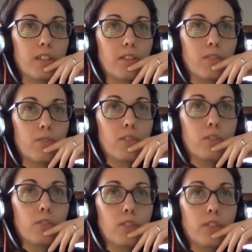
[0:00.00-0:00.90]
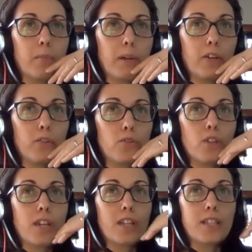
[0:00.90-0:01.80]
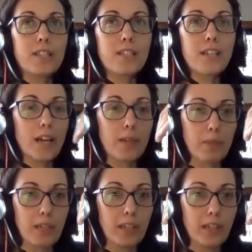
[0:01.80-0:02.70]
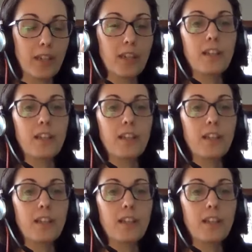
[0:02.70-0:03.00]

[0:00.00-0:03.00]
what do you think about timing?